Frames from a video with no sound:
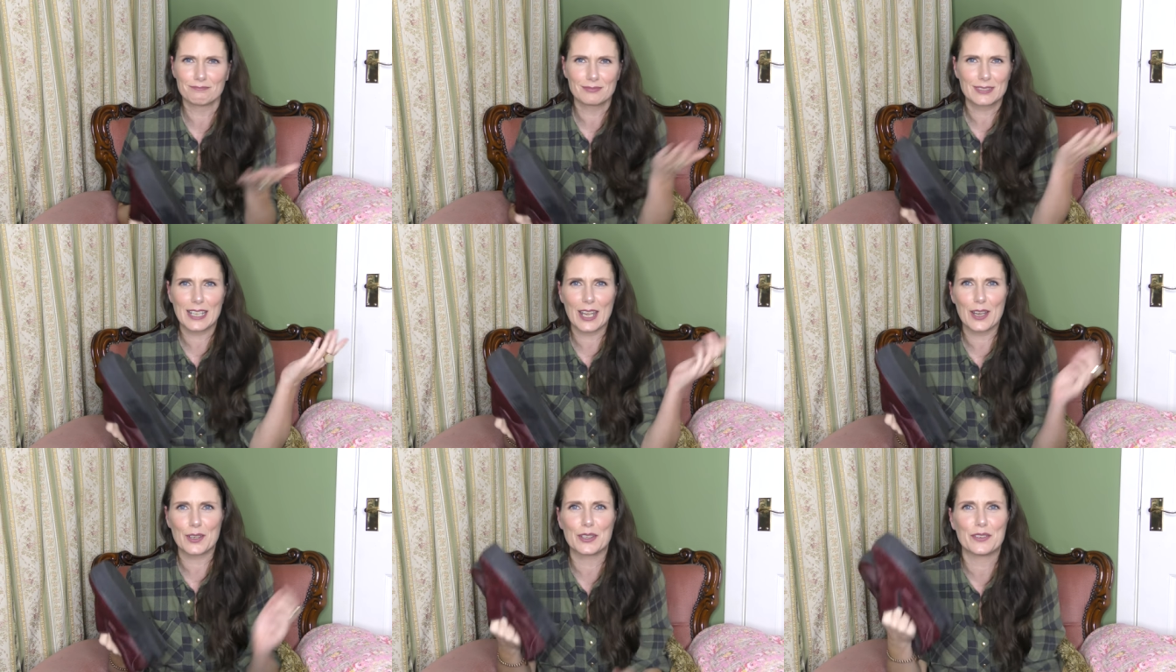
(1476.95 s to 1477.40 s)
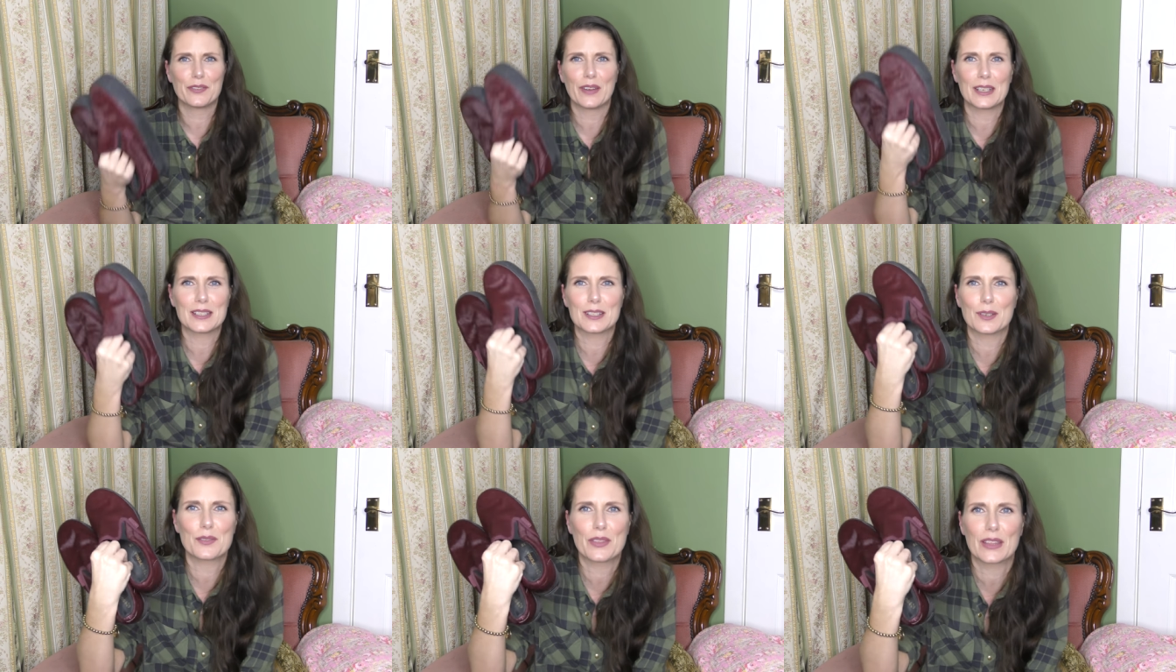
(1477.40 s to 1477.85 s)
See how you
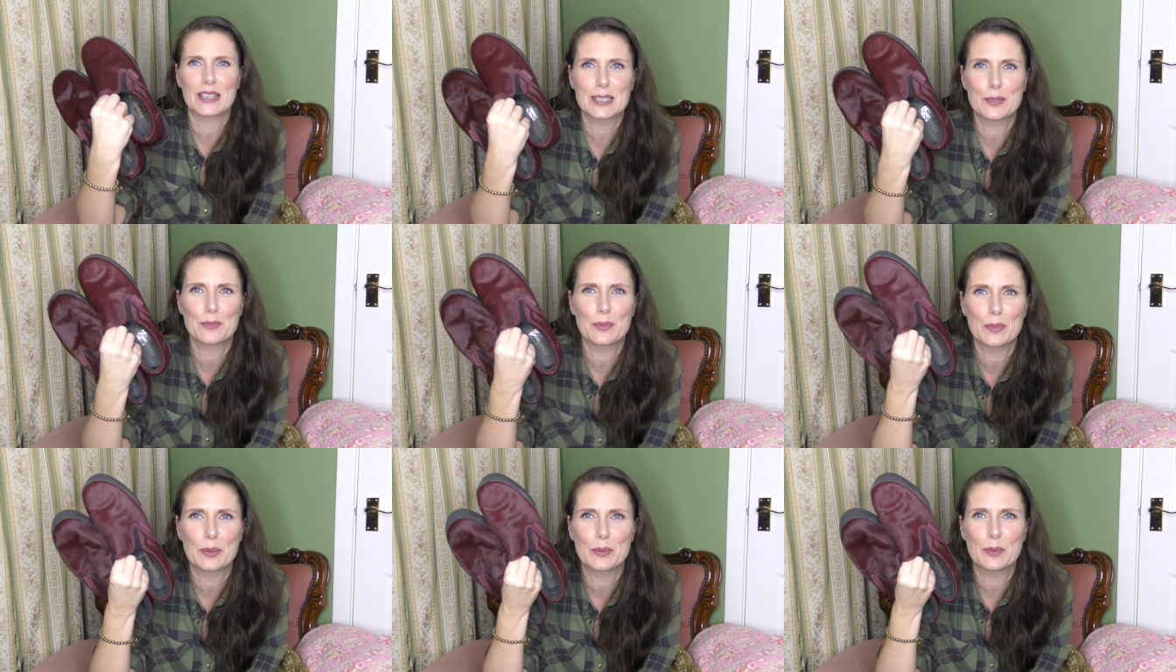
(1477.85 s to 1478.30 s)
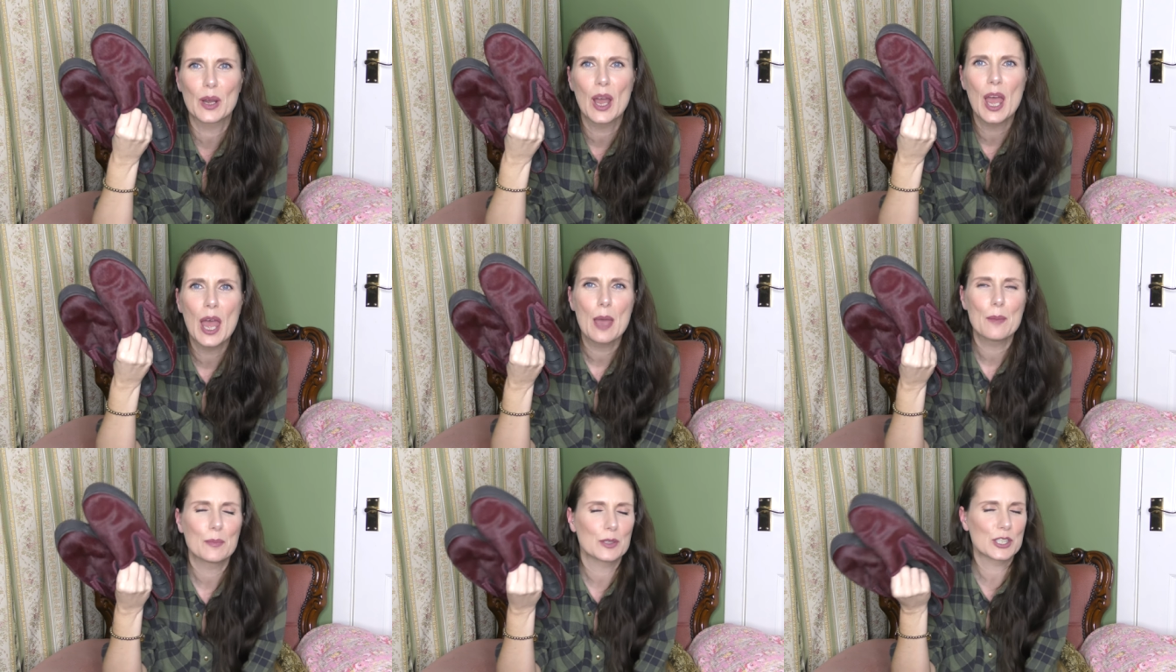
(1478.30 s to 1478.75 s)
find out things about people.
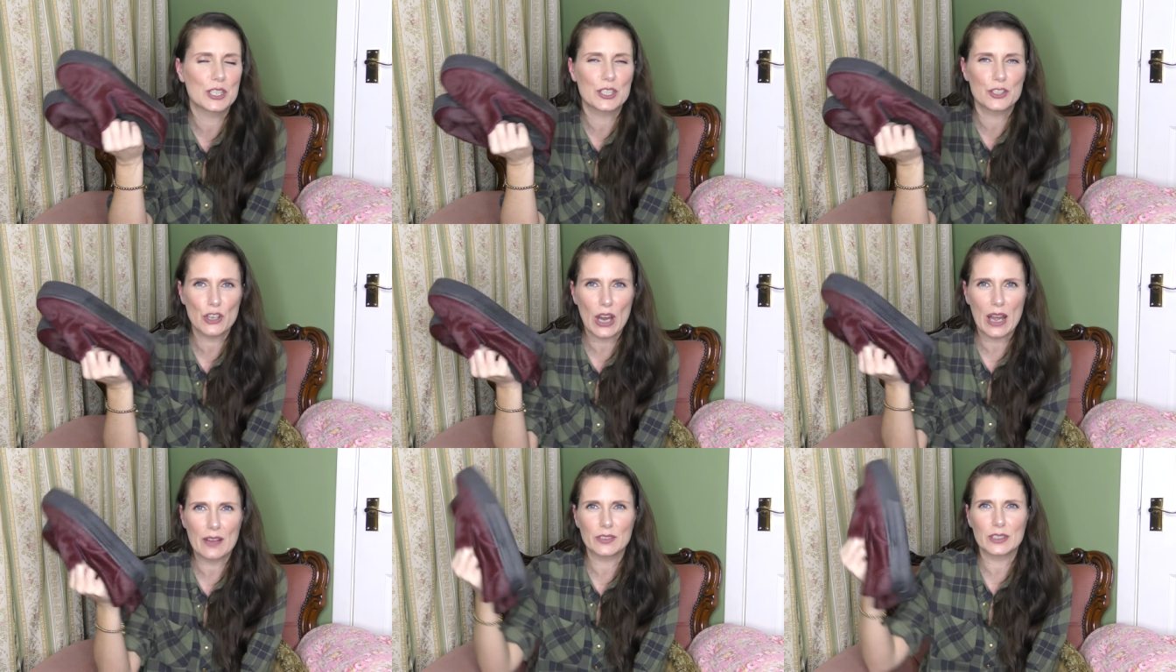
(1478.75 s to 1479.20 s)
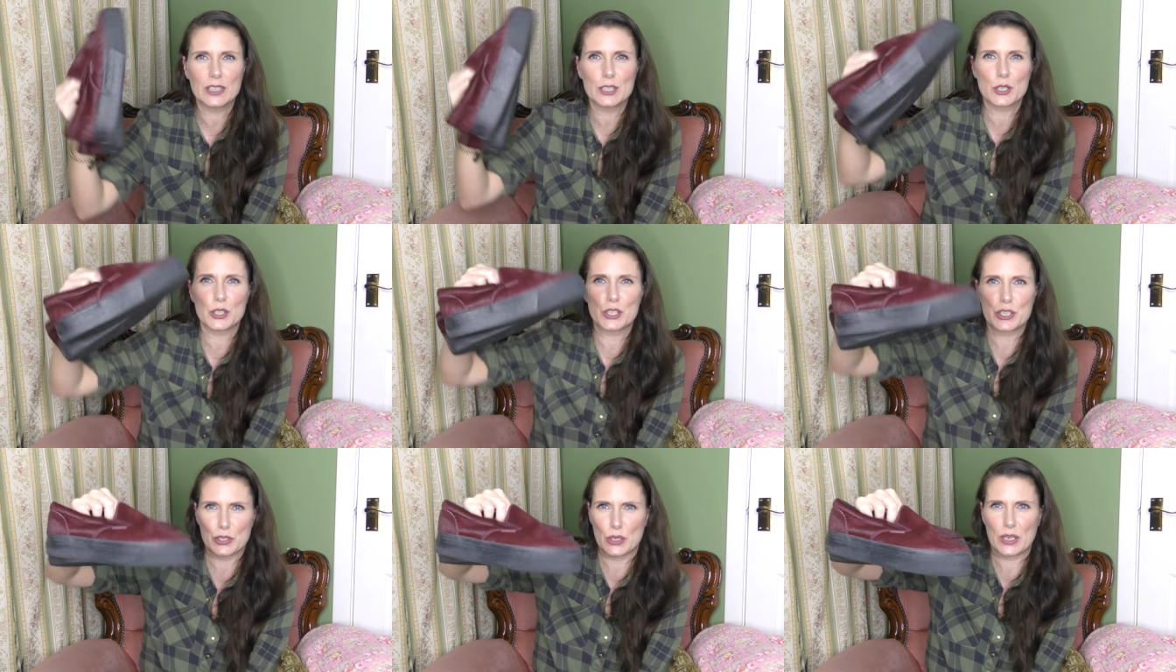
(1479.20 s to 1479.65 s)
But she's travelling,
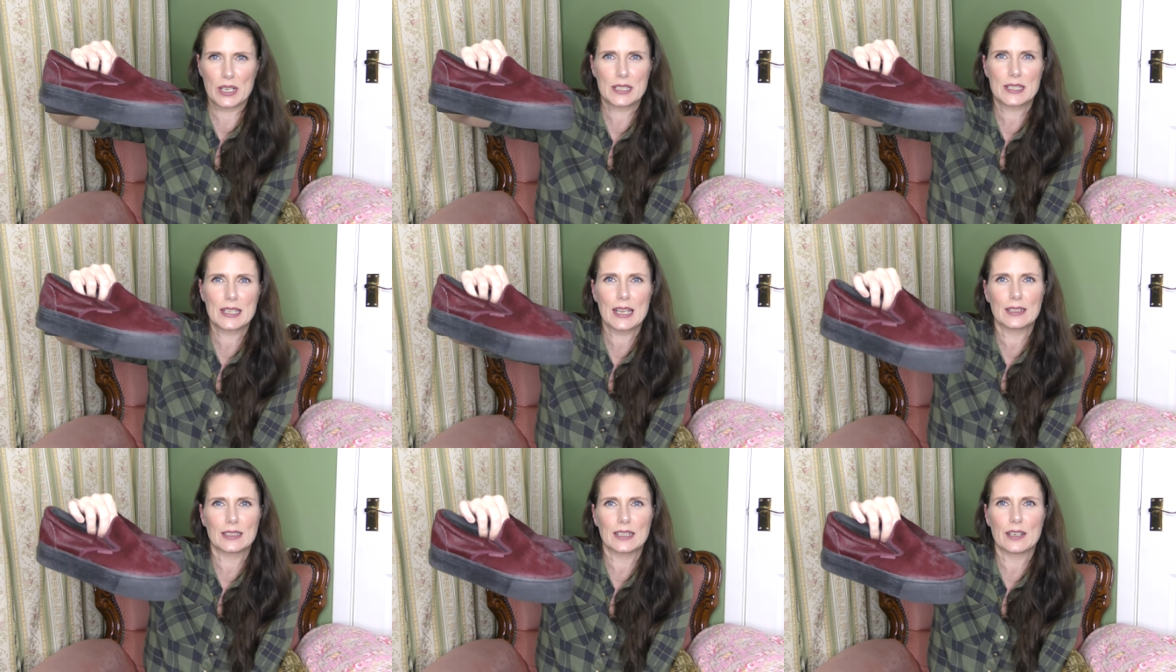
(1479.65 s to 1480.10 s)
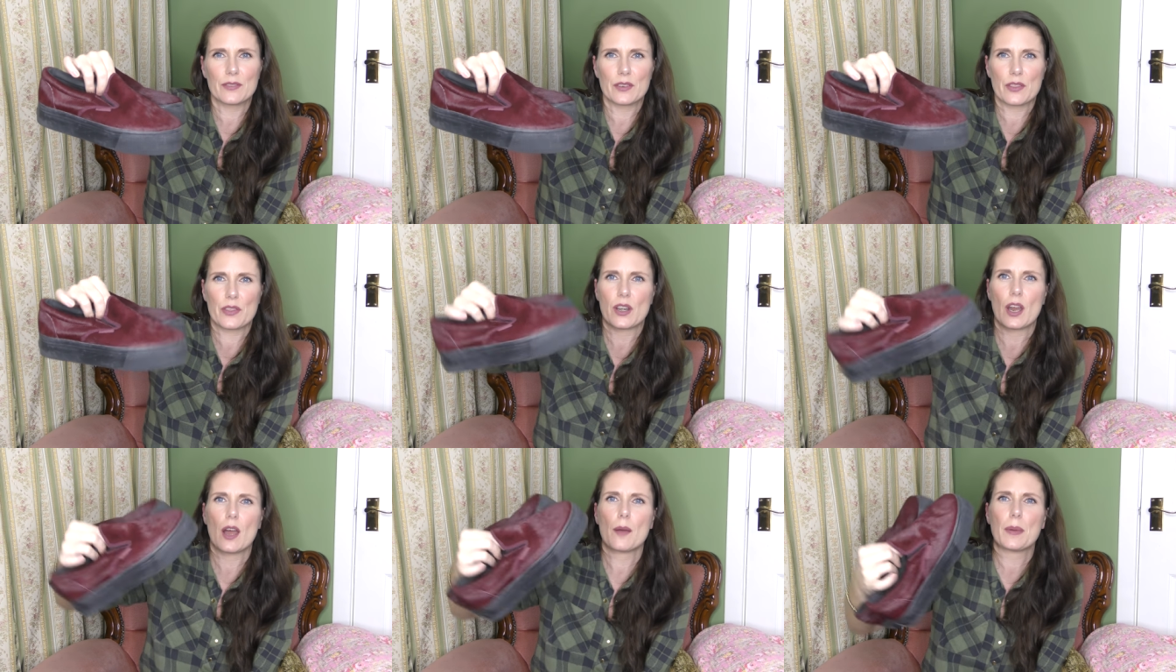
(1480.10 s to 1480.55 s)
so she's sort of selling
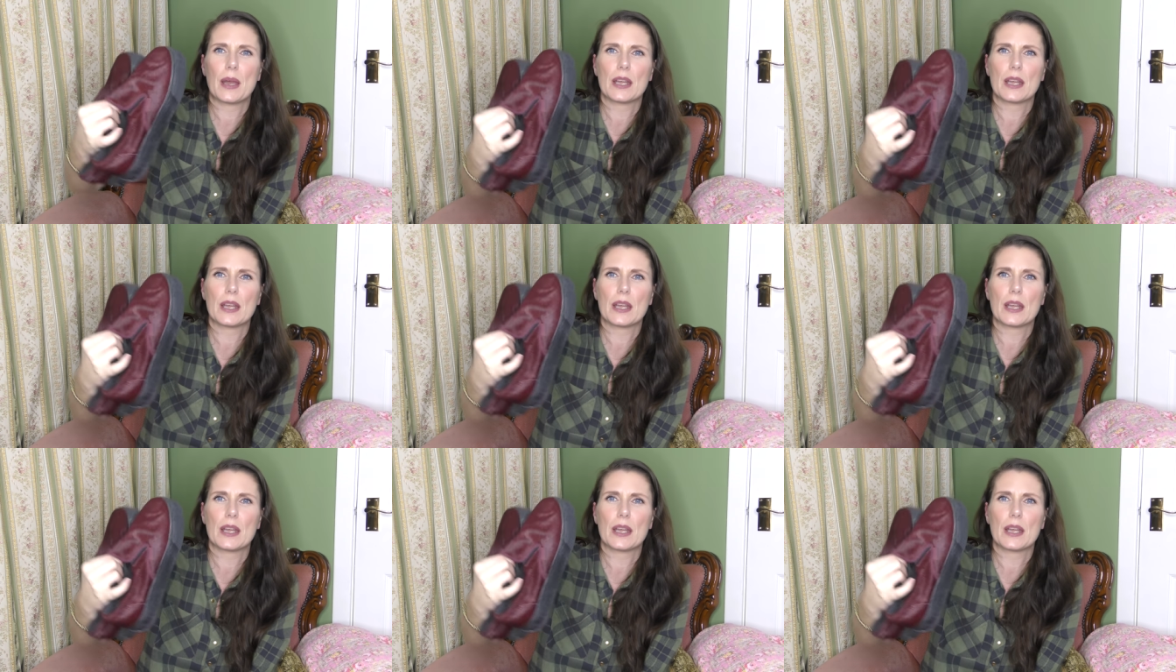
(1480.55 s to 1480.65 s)
everything up.